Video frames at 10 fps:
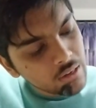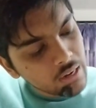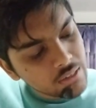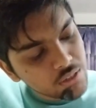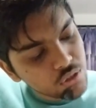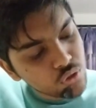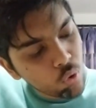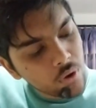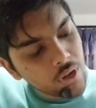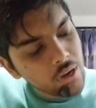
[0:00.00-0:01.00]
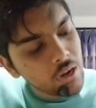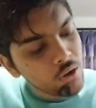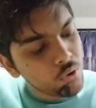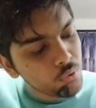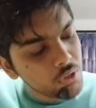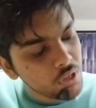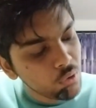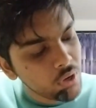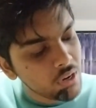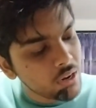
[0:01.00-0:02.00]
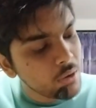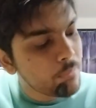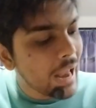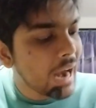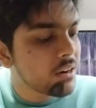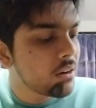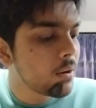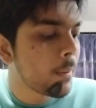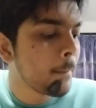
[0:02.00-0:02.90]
gets stored into the urinary bladder,